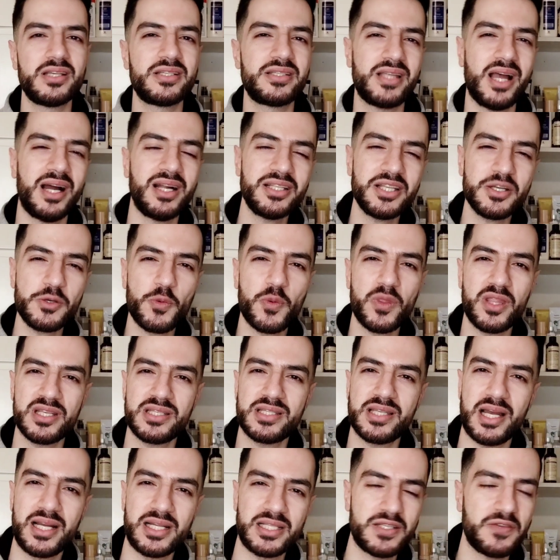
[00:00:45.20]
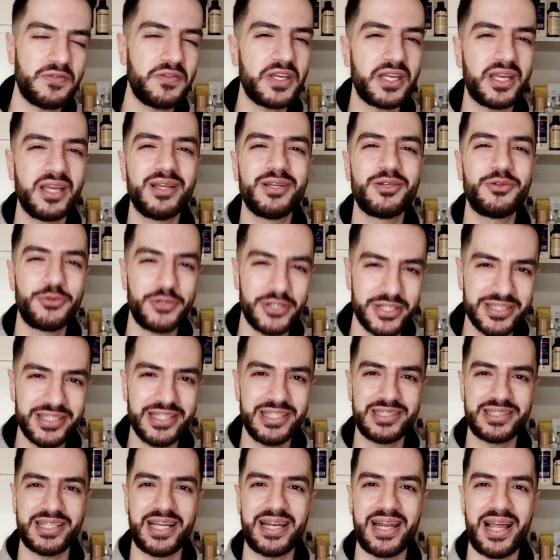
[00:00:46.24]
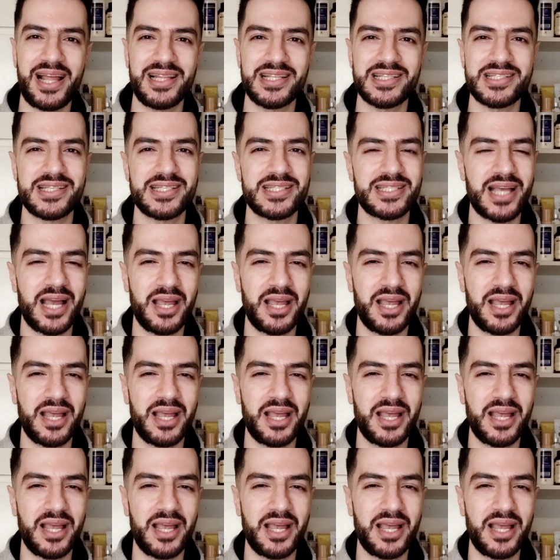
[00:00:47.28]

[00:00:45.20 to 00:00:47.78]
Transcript: Starting with the scientific ingredient analysis,